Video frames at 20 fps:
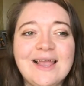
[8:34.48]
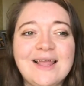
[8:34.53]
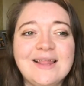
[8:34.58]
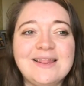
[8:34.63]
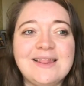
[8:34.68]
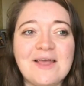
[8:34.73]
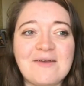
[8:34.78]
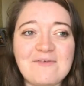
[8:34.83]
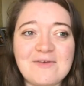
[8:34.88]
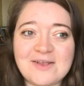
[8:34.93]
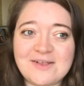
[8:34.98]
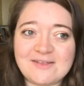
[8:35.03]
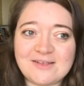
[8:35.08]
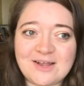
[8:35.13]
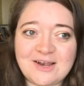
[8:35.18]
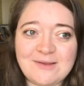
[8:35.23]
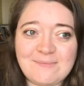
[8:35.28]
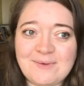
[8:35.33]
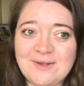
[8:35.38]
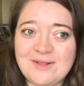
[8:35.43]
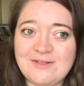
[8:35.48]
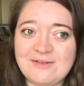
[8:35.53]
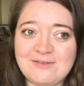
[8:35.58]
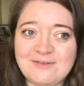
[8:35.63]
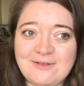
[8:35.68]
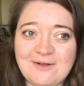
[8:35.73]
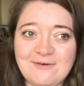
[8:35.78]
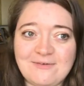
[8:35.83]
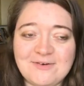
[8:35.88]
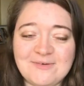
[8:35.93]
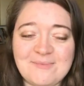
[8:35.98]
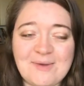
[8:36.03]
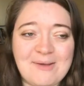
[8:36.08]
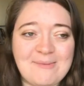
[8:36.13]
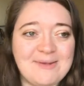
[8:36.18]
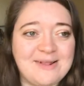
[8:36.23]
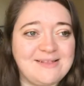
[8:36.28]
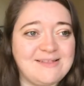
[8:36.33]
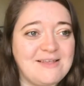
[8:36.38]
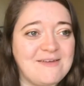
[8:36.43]
There is going to be the soft
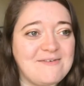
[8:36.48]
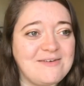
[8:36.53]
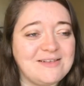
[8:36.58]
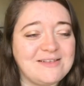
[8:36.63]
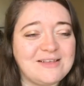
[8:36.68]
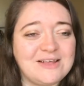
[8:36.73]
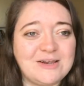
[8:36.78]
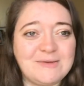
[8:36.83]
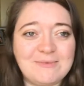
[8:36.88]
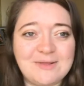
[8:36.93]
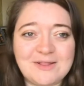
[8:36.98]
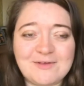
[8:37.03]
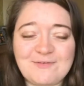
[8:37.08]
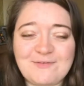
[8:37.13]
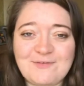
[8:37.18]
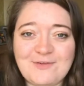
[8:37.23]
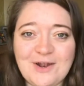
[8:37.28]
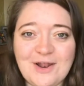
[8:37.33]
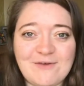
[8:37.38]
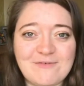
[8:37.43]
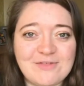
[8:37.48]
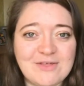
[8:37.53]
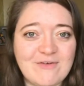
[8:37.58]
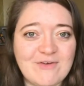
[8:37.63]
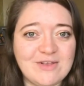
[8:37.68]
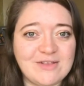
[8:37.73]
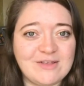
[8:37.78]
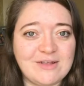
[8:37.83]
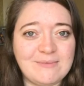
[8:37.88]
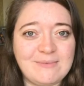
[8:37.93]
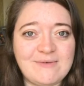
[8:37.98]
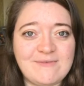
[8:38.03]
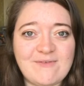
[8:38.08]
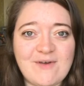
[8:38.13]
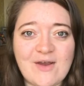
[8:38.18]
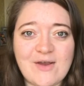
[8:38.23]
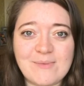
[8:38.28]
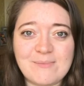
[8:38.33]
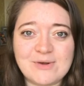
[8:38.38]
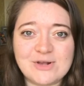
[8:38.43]
moments, there is going to be the fluff, there is going to be
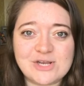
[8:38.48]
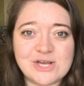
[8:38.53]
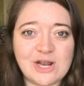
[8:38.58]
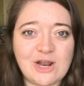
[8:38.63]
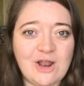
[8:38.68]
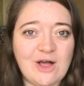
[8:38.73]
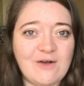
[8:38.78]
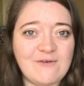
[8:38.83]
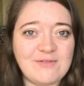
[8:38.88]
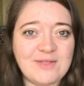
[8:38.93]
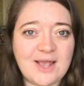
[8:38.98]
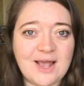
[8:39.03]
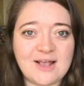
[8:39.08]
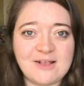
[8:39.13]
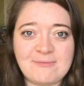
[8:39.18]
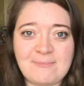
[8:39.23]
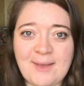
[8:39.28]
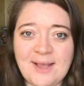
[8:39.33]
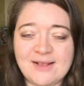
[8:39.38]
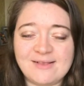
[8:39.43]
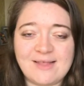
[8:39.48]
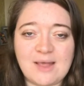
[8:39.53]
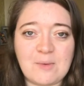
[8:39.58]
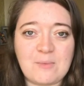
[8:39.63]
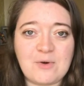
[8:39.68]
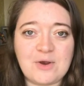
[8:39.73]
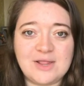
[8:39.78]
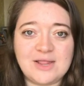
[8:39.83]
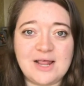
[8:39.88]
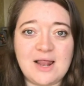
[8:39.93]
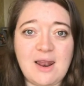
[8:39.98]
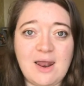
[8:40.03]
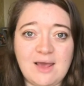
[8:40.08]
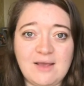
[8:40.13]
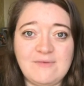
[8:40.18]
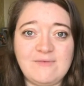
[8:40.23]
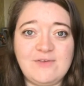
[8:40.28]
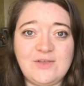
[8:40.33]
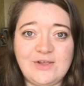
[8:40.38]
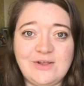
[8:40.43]
very much a lot of the aspects that were in The
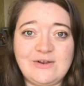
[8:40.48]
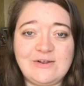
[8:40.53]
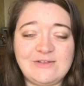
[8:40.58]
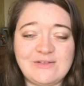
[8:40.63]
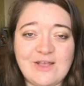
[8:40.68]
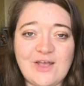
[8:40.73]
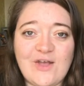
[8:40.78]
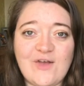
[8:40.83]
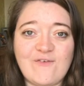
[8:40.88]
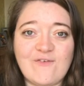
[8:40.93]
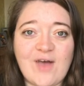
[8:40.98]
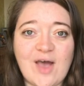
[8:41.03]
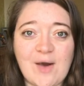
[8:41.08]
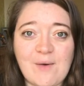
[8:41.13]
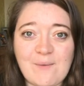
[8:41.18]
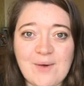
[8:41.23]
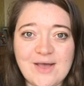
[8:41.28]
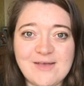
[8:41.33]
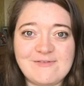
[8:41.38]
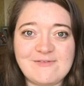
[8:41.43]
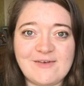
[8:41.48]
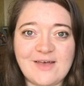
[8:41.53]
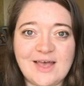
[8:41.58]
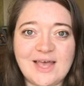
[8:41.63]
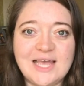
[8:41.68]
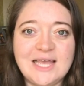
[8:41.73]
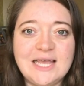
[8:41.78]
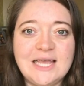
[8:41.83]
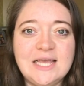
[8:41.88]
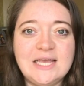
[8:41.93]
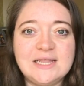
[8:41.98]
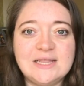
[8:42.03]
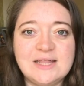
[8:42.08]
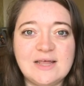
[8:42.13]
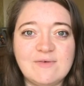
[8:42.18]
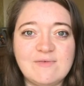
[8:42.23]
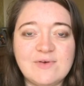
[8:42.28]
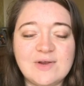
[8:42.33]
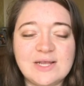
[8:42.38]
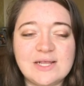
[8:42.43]
Life You Deserve. However,
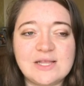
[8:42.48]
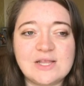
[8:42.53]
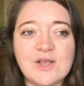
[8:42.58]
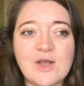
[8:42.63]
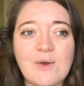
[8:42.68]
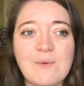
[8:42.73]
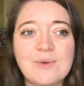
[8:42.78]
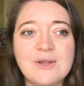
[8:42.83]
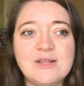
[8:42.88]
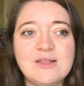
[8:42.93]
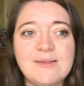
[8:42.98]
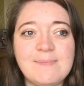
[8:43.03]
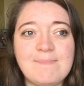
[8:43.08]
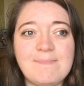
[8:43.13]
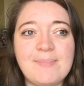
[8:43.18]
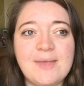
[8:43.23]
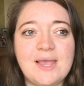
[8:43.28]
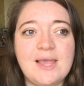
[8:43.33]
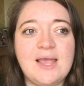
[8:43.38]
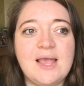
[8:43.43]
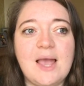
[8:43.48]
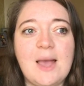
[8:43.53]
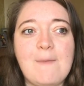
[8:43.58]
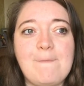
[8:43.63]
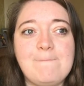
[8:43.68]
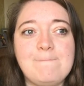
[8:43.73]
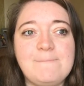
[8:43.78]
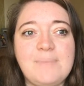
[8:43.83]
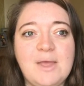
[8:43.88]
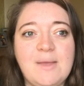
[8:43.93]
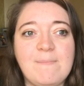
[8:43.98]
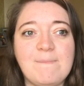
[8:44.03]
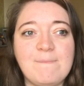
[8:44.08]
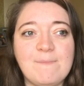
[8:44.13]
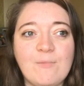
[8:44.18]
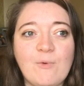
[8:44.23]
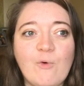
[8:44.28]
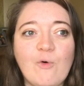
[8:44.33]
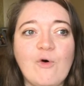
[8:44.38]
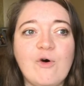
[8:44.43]
there is going to be a bit
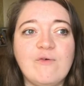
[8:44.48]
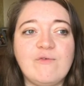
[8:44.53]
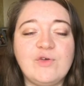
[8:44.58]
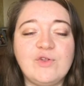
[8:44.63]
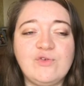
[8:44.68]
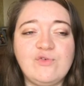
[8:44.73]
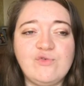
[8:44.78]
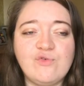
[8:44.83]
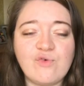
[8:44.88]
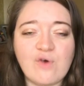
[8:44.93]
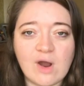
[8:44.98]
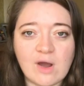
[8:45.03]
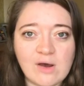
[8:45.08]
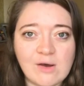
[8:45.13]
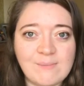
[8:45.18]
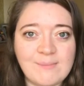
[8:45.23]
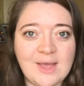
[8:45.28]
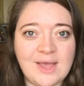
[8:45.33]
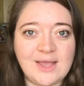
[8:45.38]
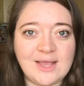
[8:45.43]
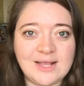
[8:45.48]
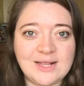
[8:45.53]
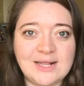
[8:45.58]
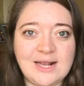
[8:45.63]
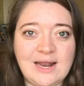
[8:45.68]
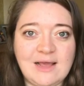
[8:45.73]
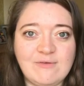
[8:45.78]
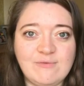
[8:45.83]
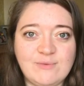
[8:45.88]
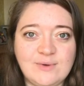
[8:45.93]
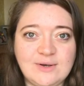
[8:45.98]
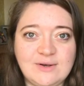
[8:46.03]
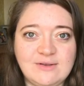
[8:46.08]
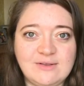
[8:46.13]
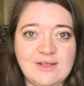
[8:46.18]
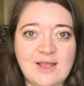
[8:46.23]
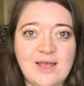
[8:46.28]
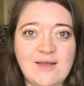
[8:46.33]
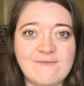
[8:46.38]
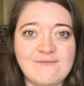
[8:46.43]
more of a drama in The Life We
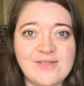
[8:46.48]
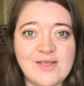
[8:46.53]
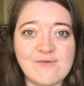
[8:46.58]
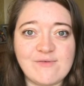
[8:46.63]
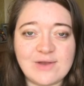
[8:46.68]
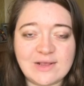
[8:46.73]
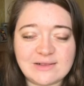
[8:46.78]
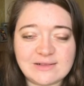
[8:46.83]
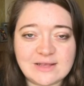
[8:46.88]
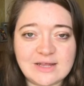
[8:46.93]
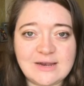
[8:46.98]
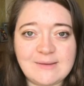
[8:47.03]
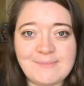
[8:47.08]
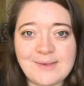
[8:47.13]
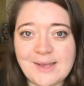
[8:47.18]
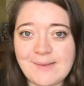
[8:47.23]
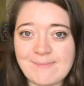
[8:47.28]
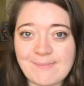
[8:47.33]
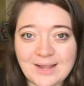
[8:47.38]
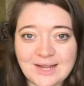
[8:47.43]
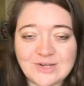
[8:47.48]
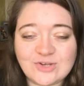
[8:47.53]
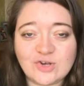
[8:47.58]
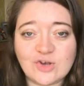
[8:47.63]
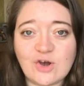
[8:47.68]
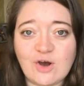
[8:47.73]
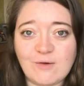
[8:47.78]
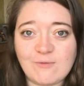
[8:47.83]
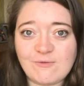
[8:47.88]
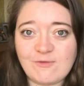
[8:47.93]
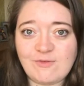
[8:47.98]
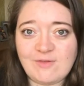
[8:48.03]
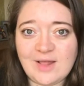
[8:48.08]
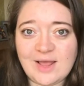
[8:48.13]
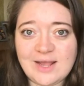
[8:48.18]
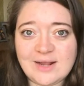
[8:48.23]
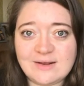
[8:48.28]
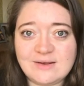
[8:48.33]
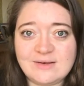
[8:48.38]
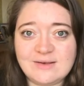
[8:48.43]
Deserve. There is going to be a major
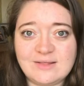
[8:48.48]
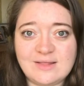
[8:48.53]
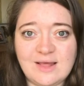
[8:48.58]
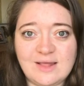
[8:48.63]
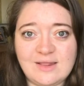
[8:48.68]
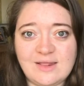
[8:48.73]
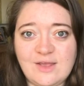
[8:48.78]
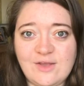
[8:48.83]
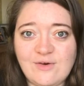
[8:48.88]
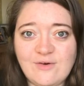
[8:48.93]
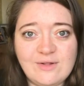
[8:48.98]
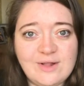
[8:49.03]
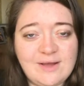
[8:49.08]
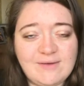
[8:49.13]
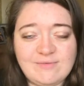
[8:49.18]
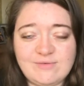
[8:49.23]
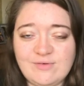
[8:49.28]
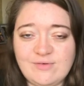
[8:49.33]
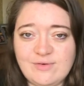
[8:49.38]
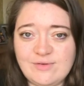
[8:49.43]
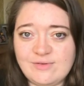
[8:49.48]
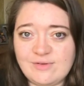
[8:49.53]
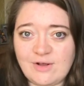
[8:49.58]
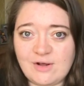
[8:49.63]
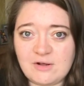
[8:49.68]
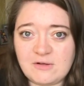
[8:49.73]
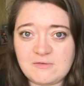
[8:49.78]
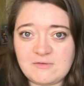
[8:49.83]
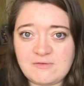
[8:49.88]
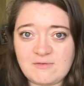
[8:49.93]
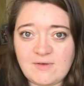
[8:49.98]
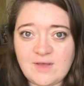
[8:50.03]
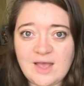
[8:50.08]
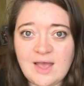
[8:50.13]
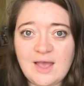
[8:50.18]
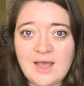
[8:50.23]
conflict that they all have to resolve.